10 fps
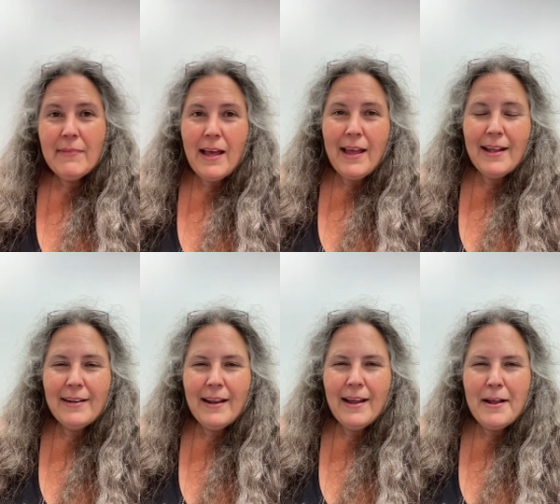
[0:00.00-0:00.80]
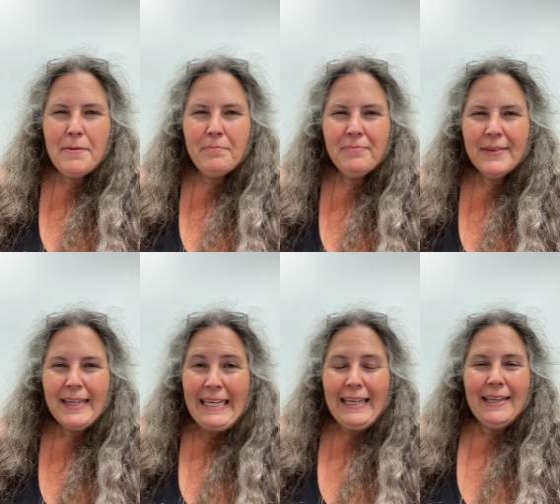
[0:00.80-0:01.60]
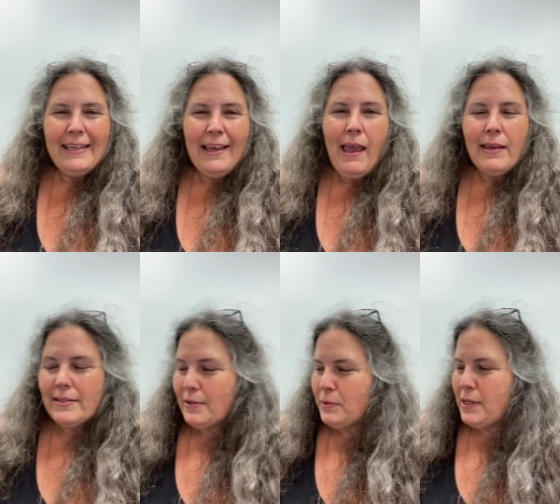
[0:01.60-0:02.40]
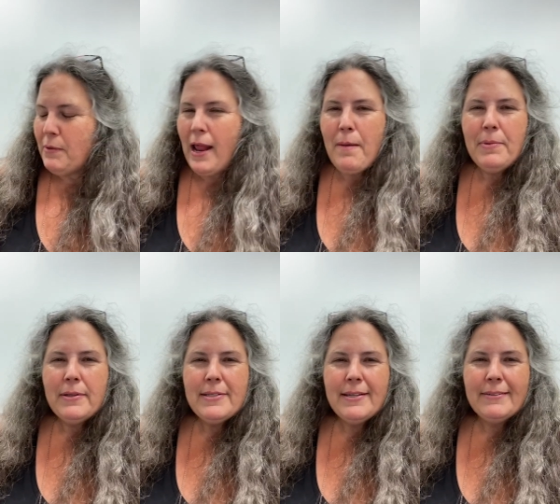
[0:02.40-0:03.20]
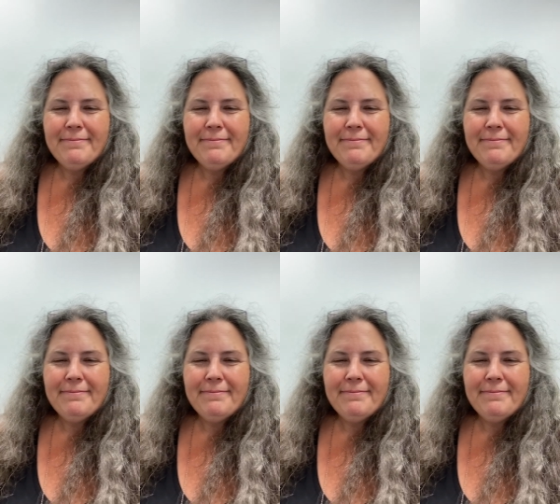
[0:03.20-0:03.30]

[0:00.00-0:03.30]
and um, yikes, we'll see what happens.